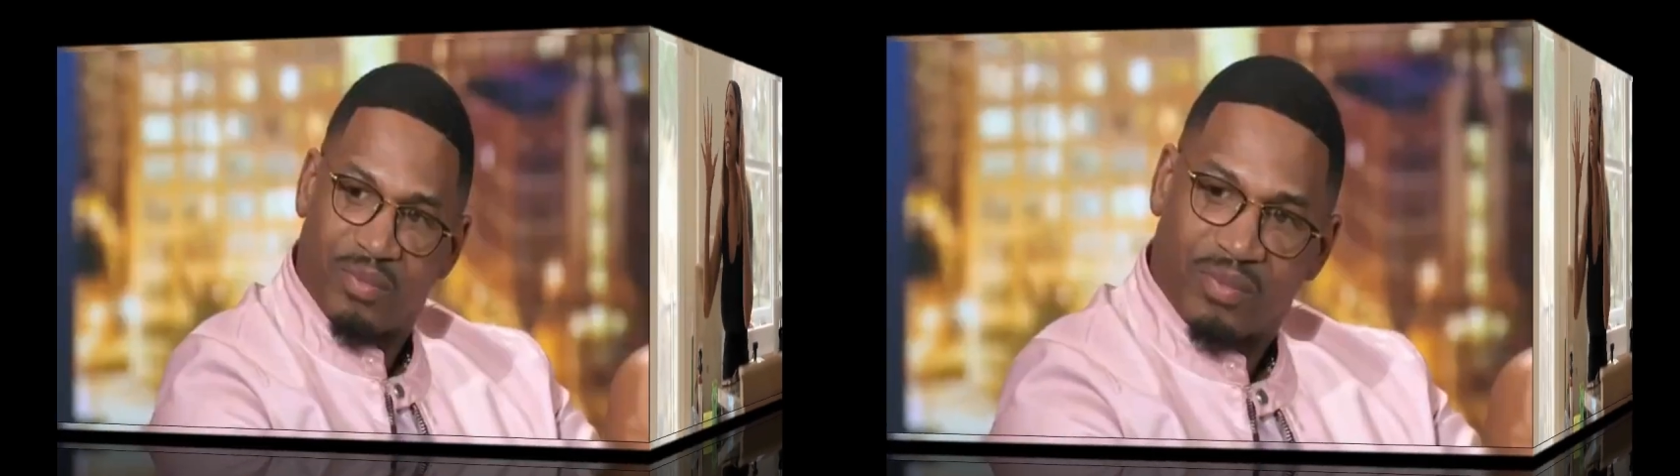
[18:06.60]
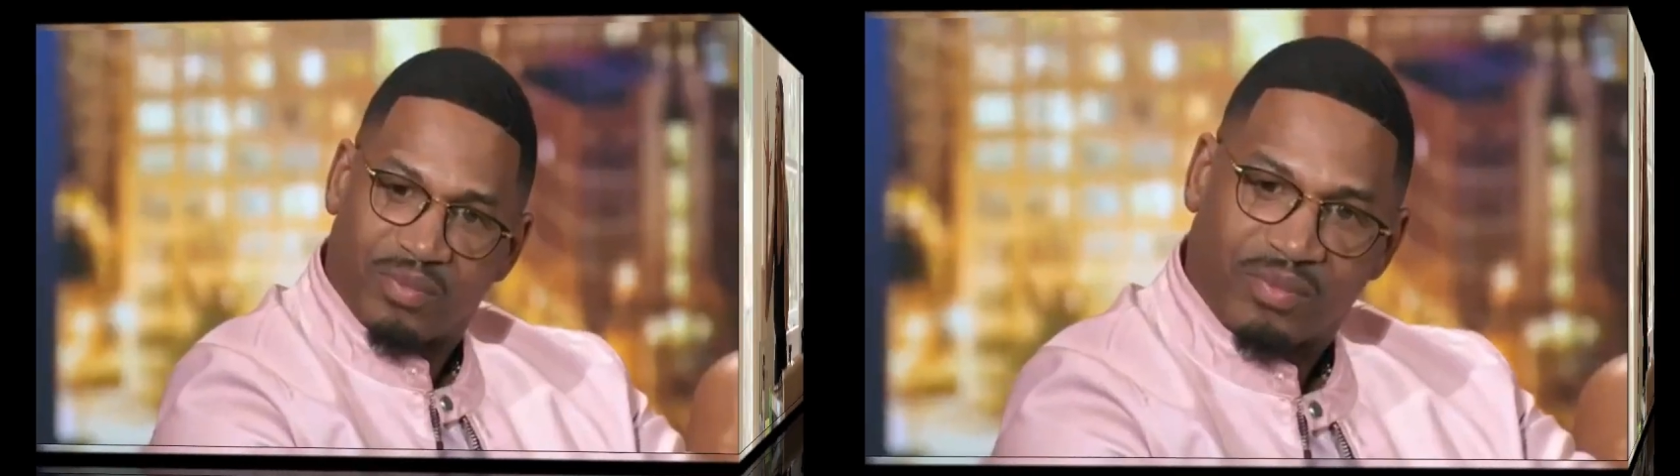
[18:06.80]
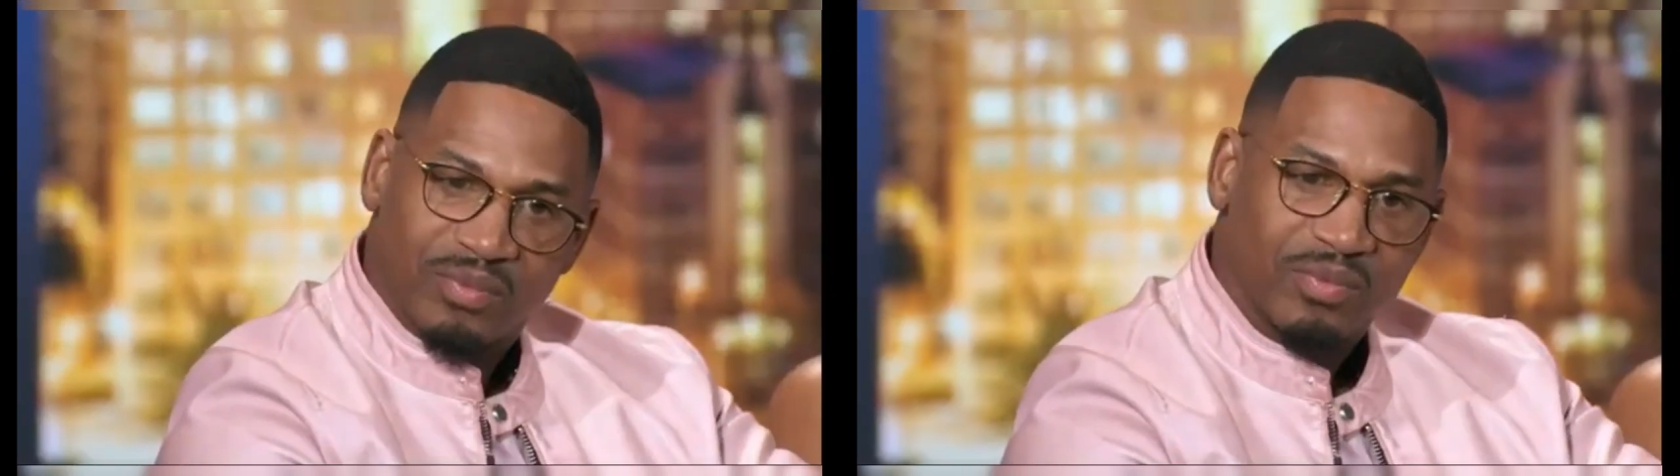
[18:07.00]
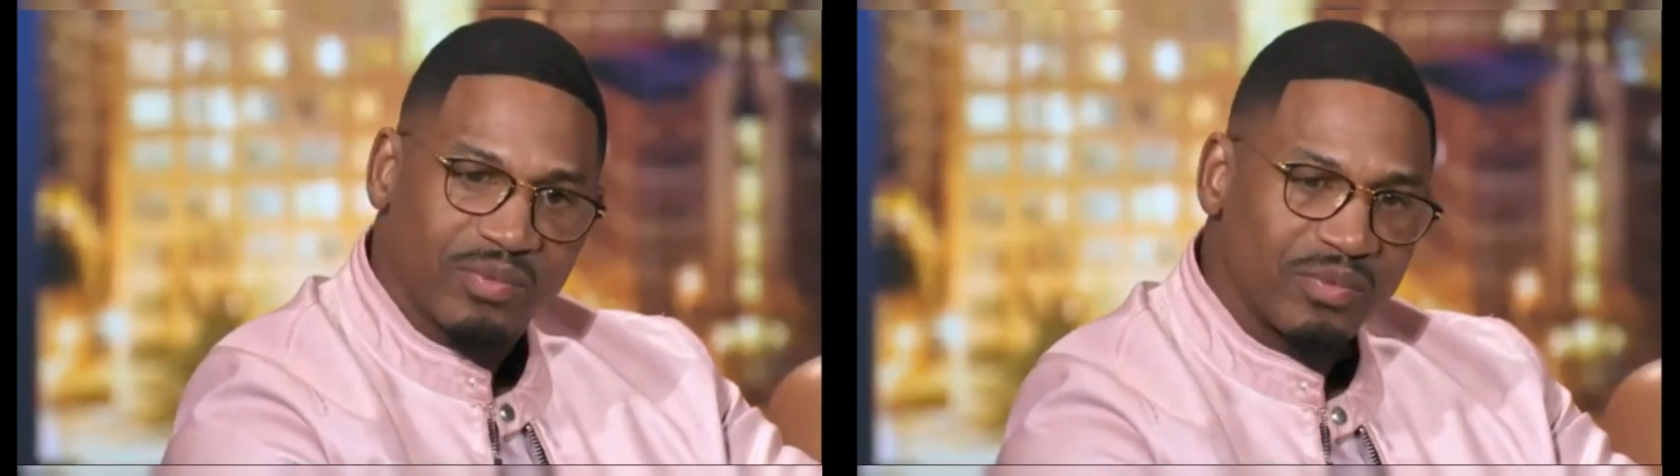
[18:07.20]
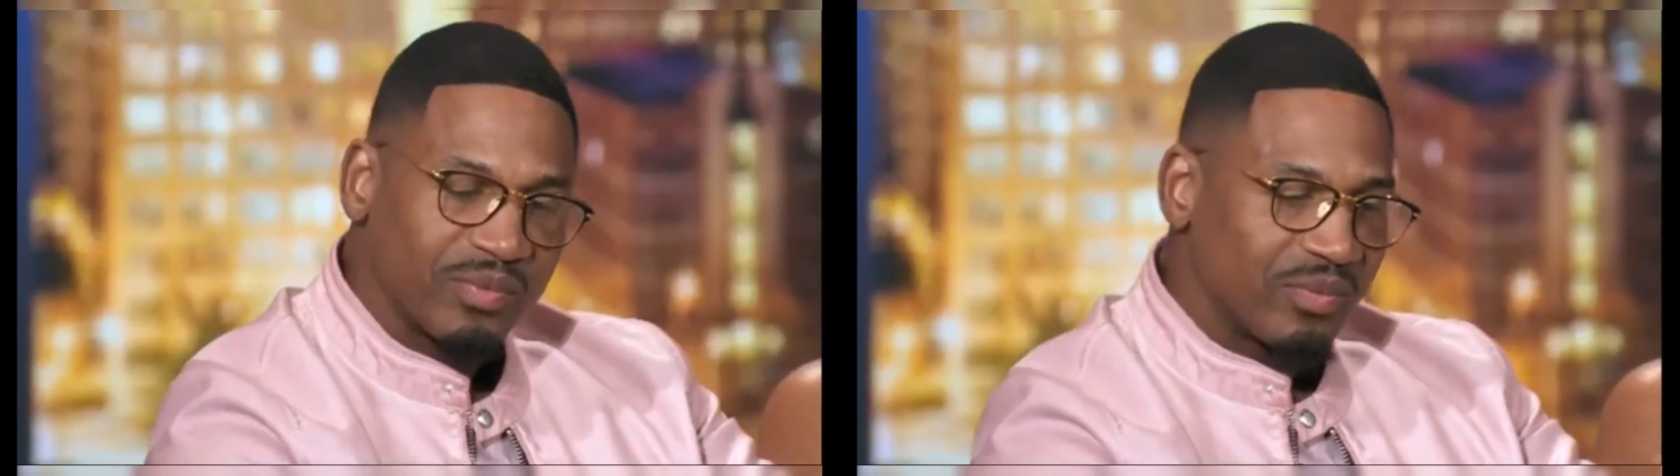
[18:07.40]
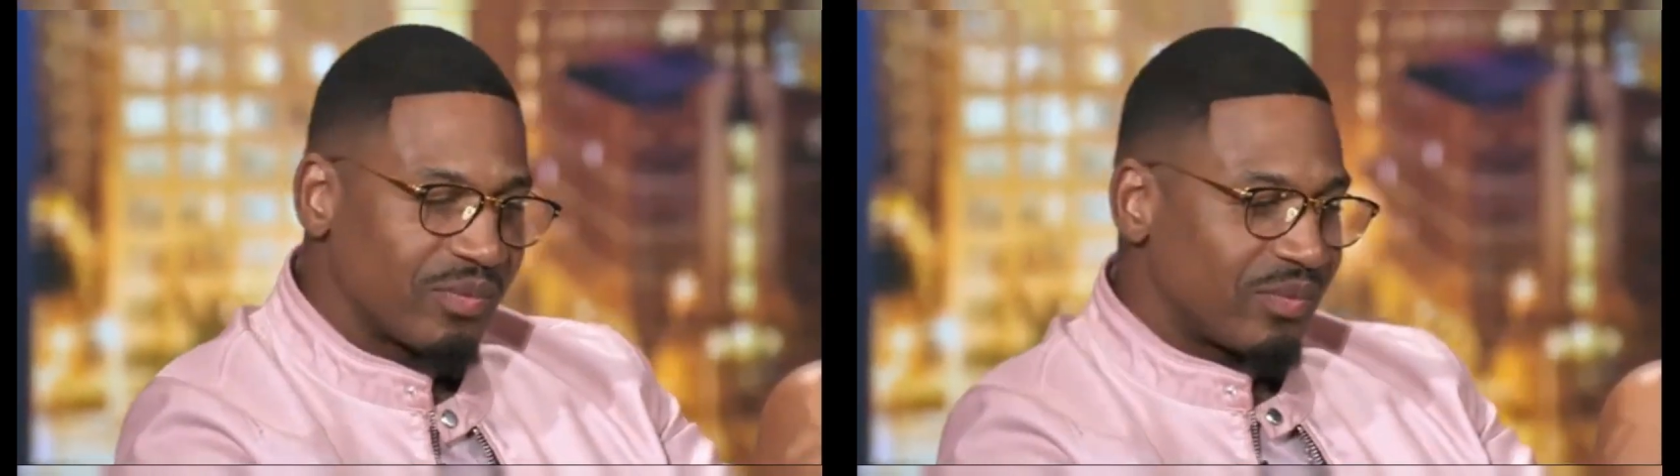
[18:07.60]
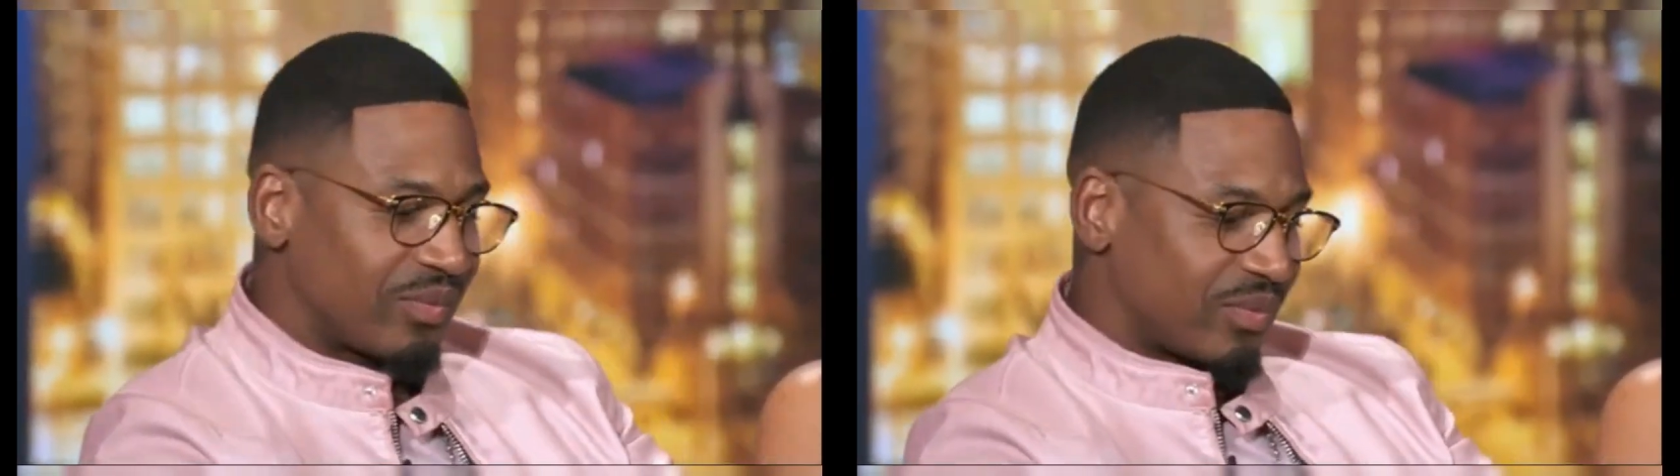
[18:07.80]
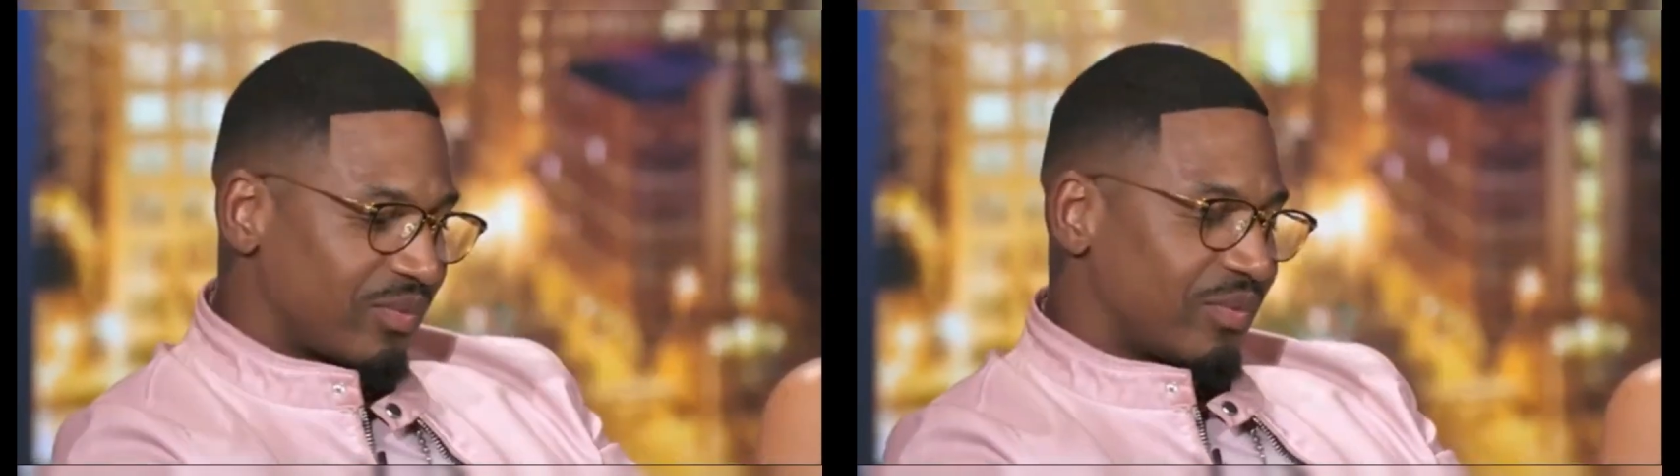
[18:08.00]
full of receipts.
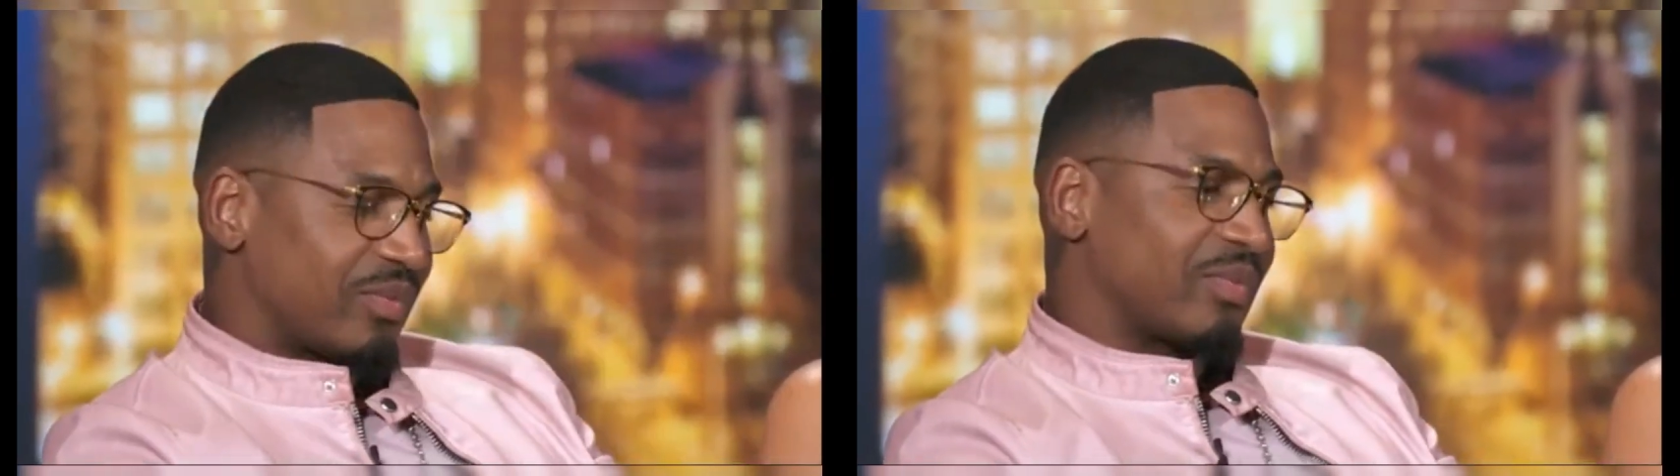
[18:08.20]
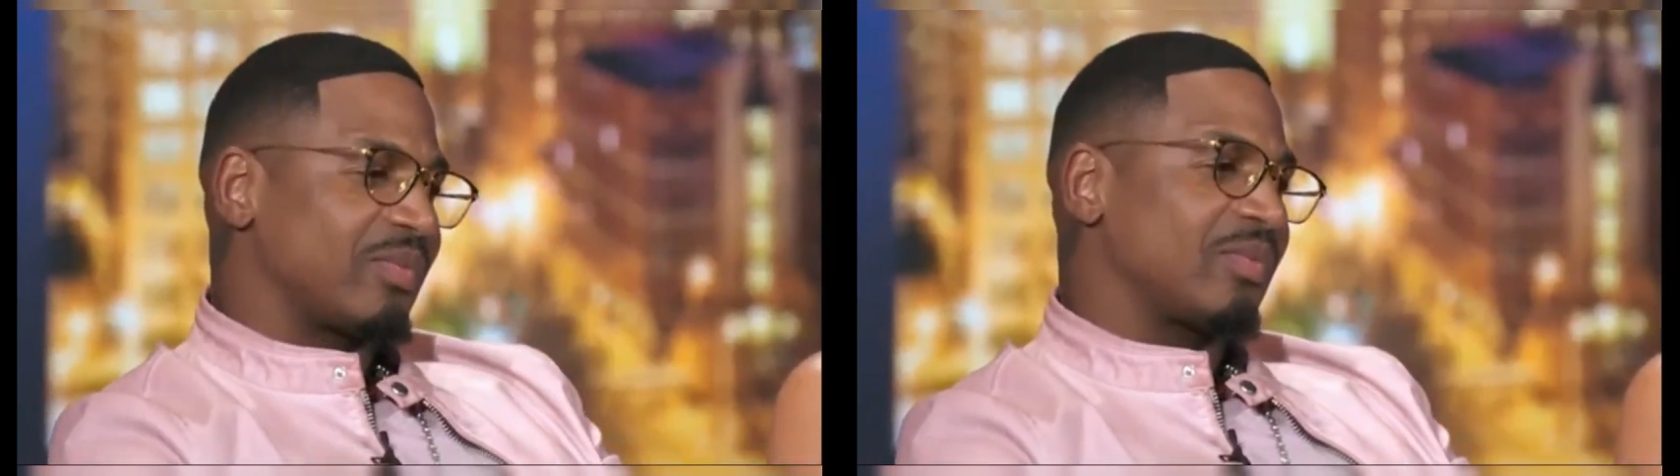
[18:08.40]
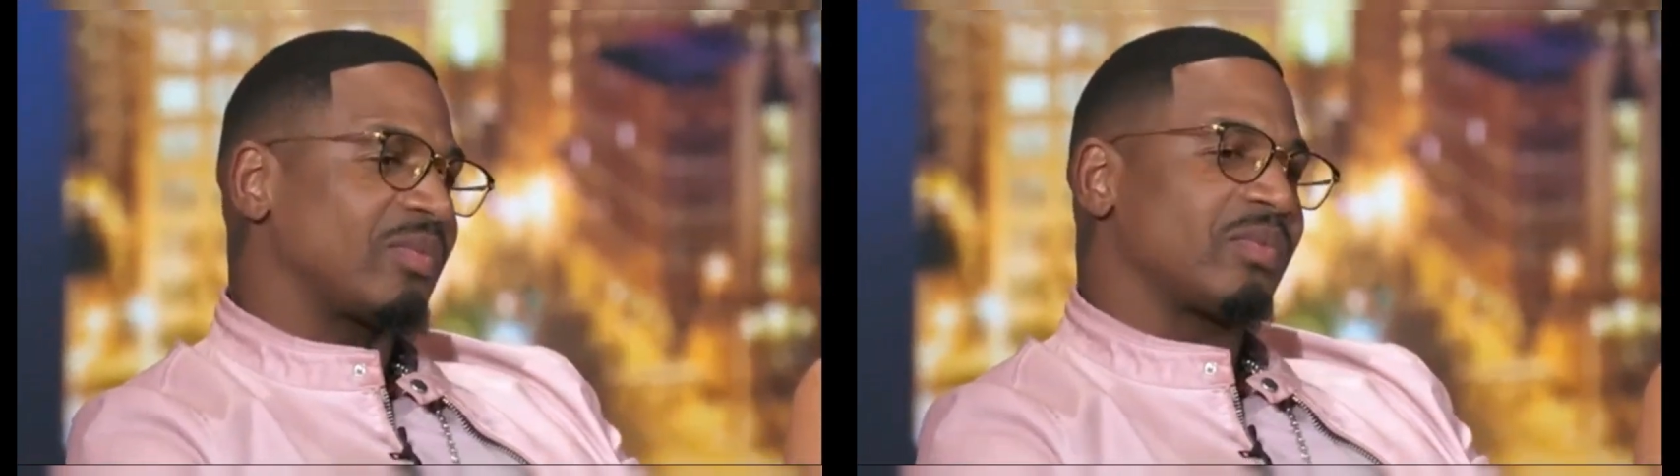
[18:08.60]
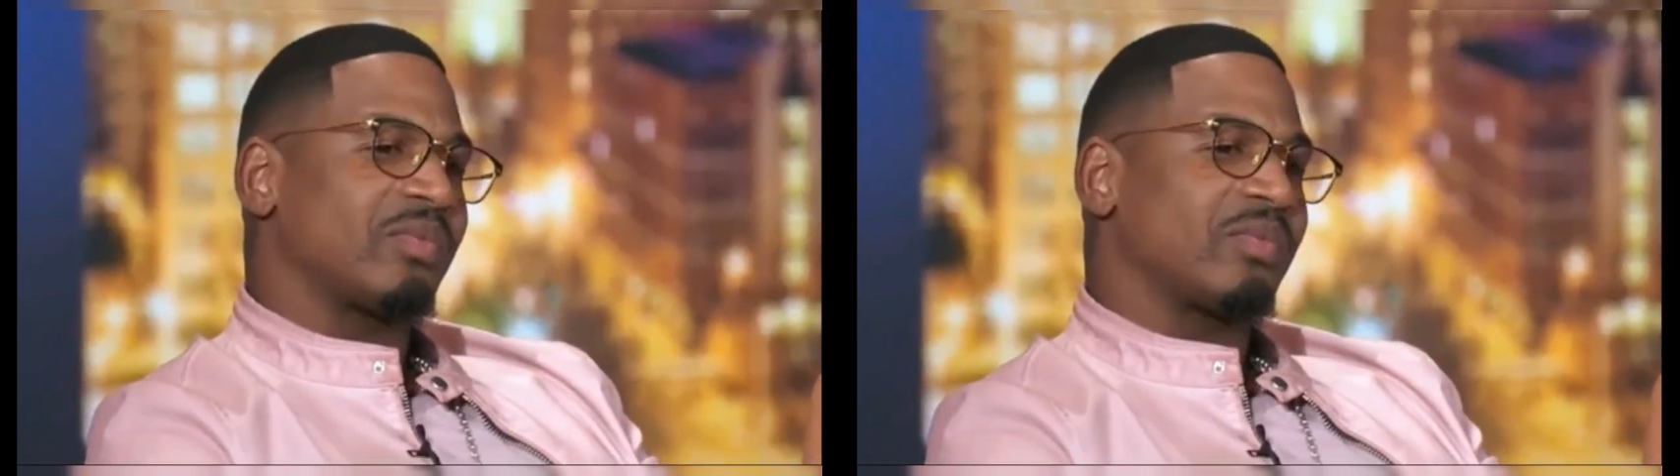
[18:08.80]
We didn't